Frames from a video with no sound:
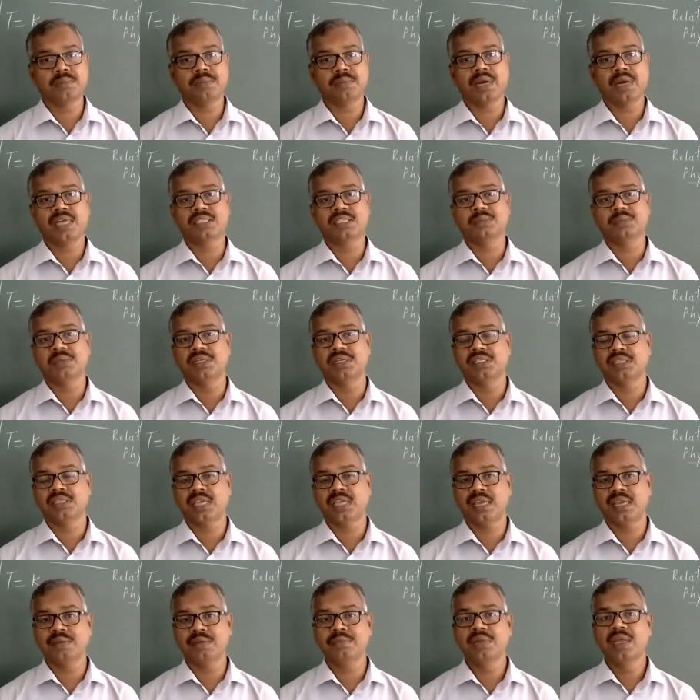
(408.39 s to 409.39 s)
Mass means
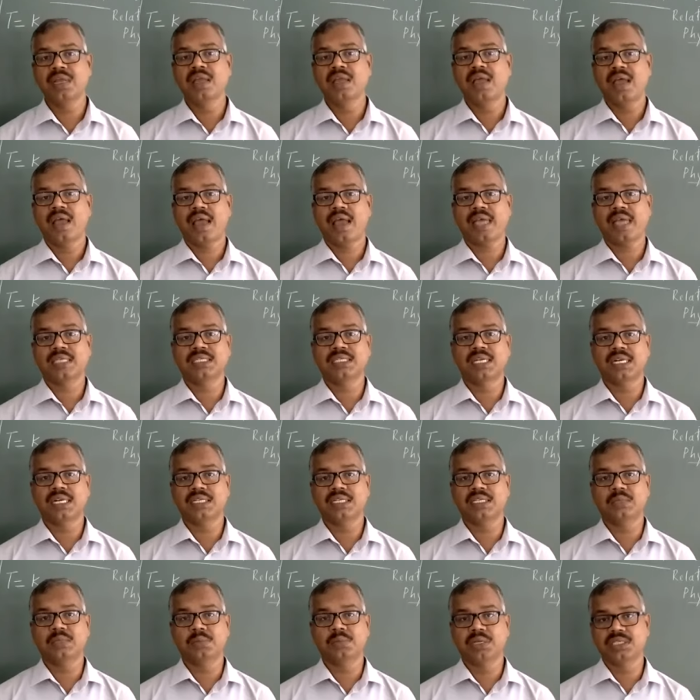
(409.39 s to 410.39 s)
m,
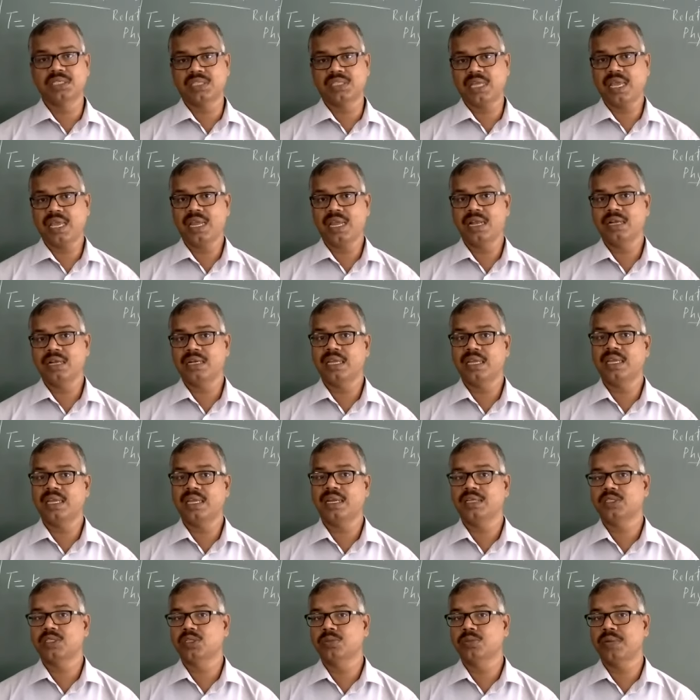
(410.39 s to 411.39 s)
acceleration means L t
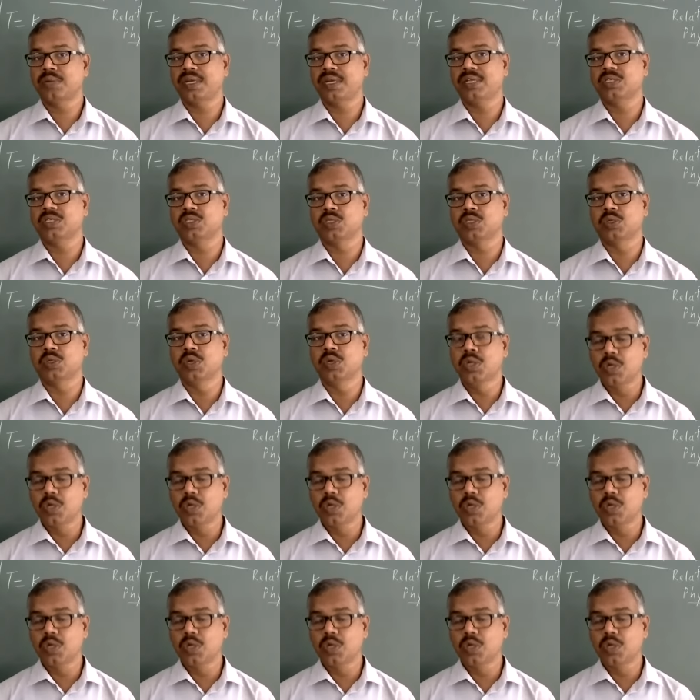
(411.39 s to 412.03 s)
raised to minus 2.